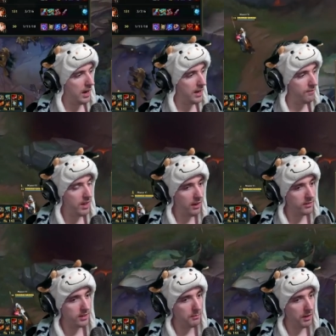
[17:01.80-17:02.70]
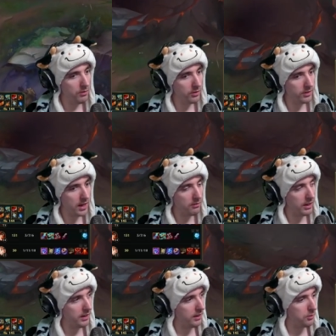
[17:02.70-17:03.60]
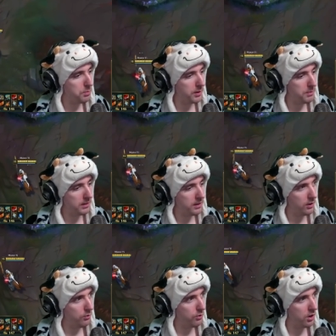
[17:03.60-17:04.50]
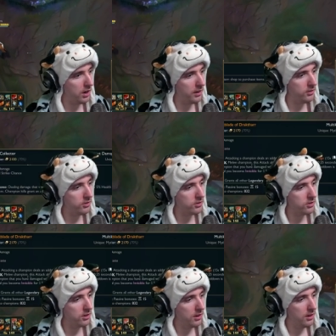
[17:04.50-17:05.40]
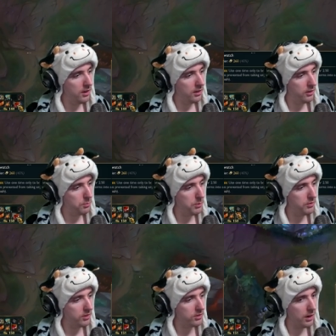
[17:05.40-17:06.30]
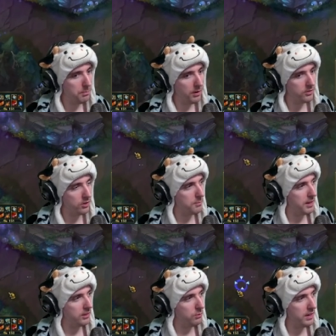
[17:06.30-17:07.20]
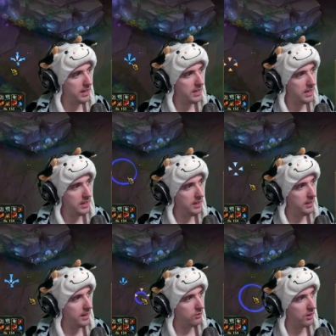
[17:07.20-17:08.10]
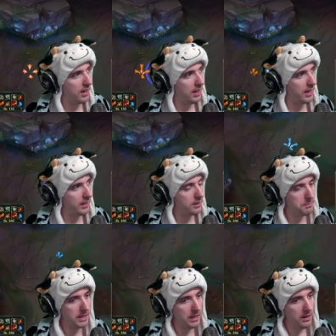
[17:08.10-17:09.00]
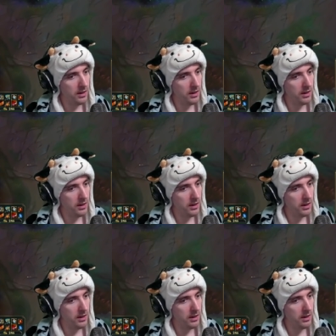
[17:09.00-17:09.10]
I am now the same level as Katarina. That's a pretty big deal for us. Let's move the stopwatch onto my 3 key. That's where I like it to be.